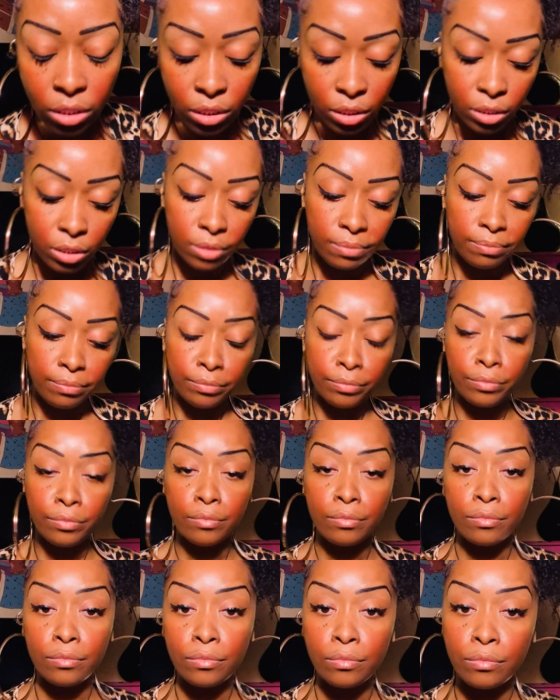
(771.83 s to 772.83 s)

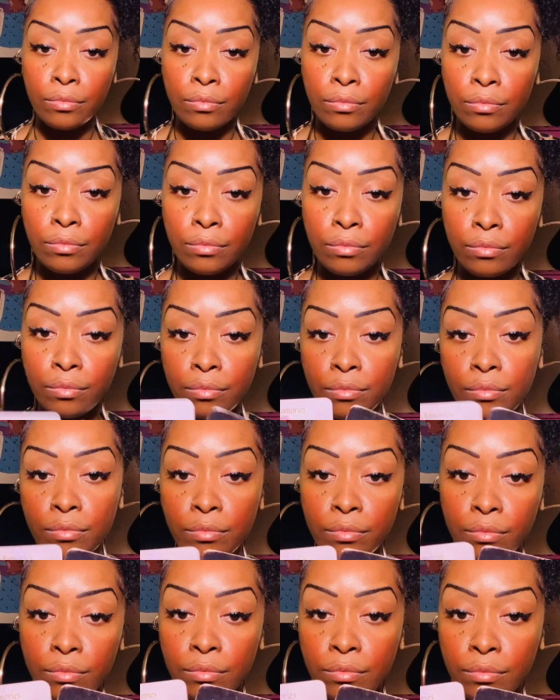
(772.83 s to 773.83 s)

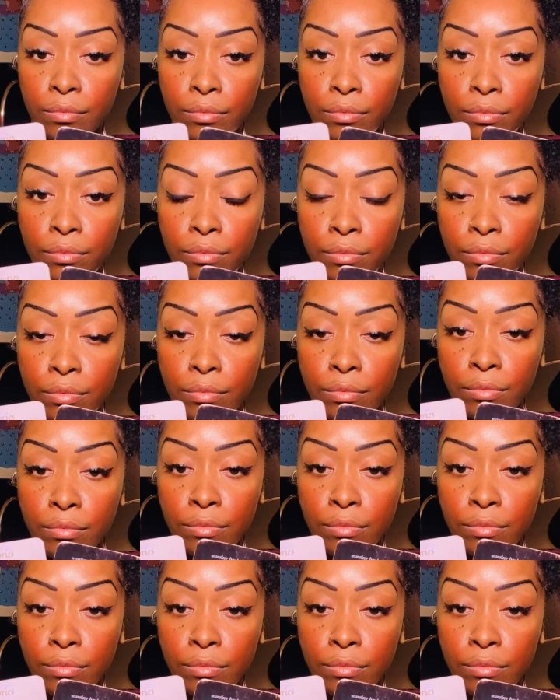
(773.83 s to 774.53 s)
Nothing is said.